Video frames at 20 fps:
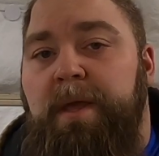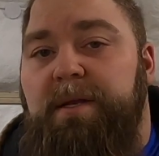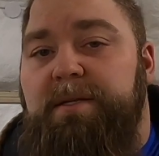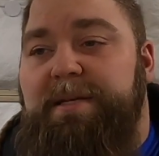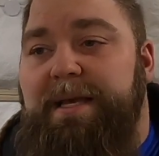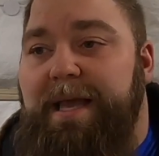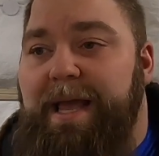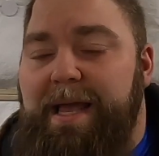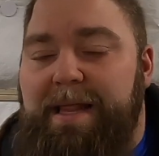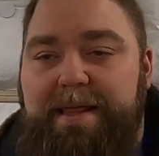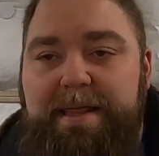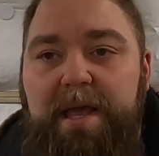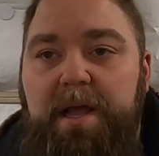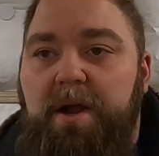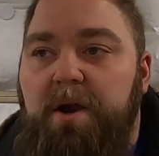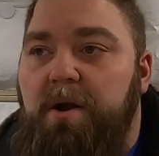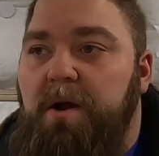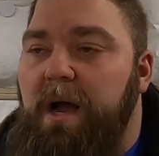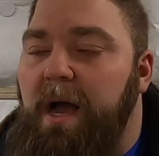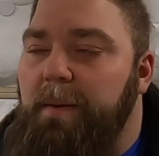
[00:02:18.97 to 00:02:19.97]
To get
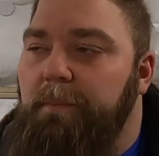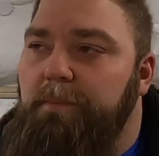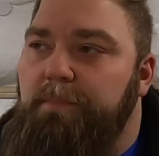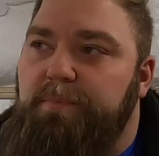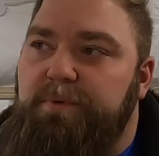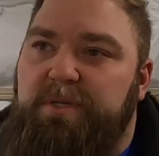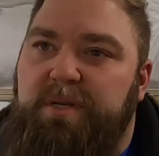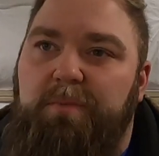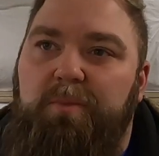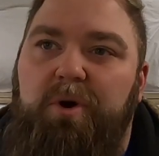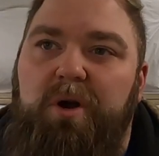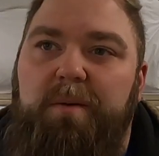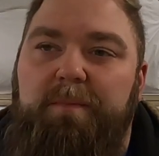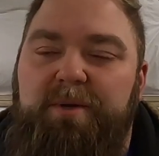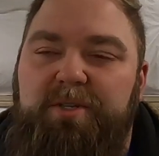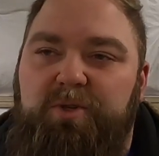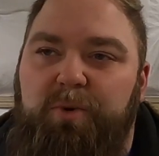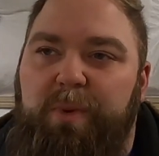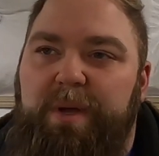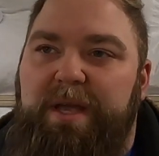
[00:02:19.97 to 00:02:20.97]
there, I'm somewhere in
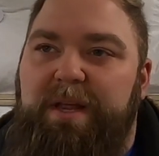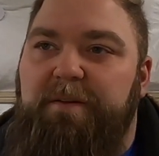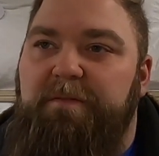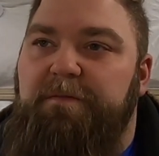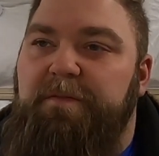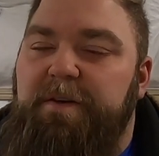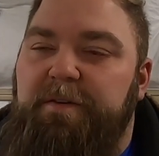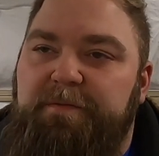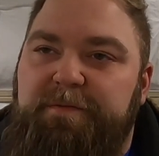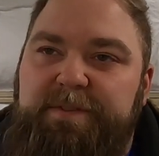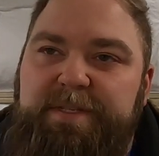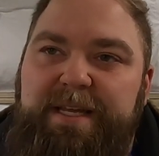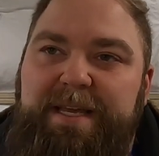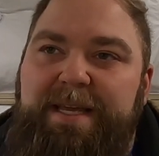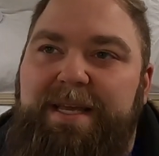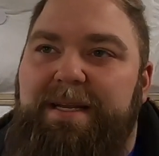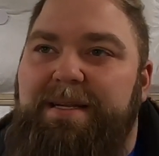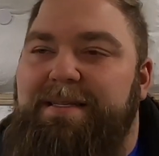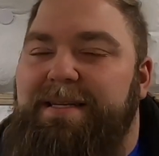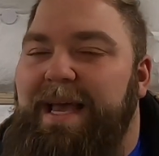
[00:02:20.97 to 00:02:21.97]
between
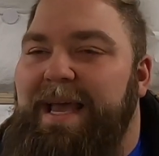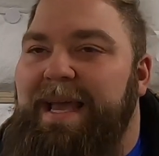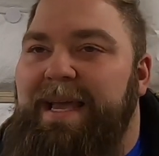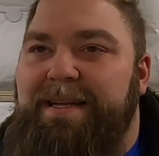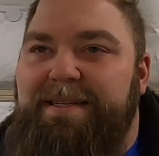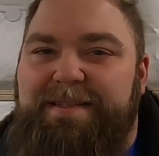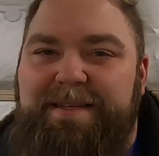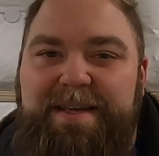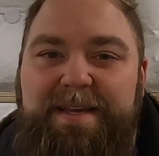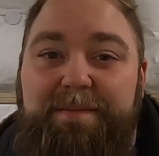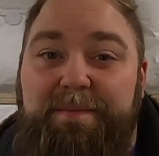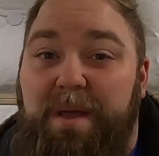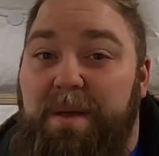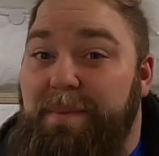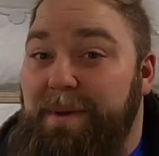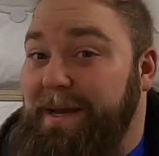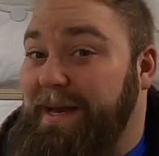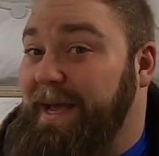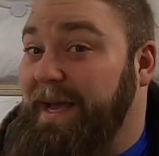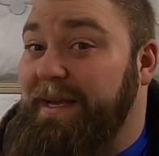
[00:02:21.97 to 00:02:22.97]
15 to 18,
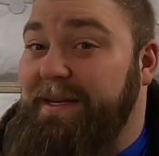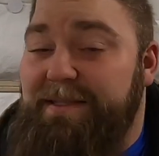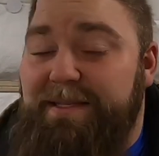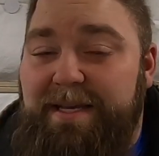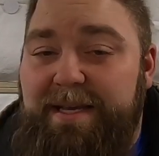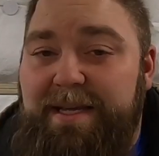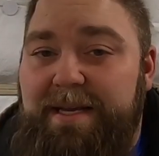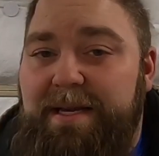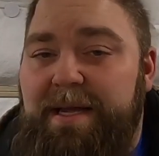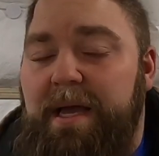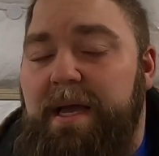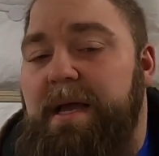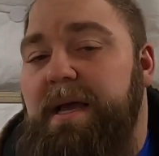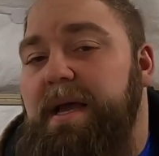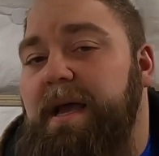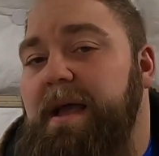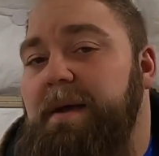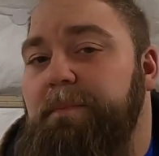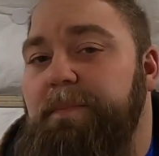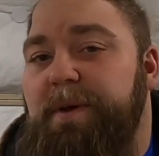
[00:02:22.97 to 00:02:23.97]
maybe 19
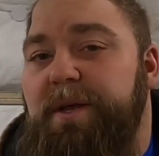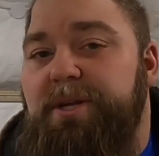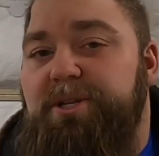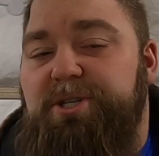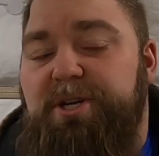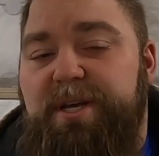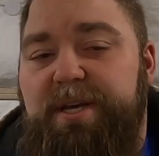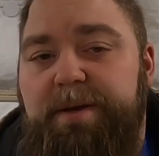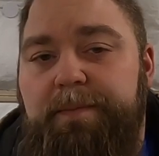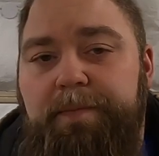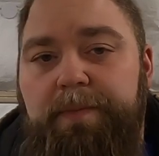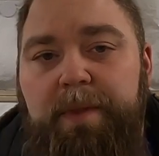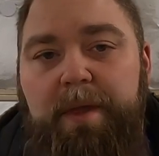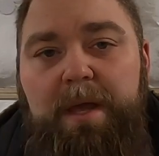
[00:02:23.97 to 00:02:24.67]
mpg.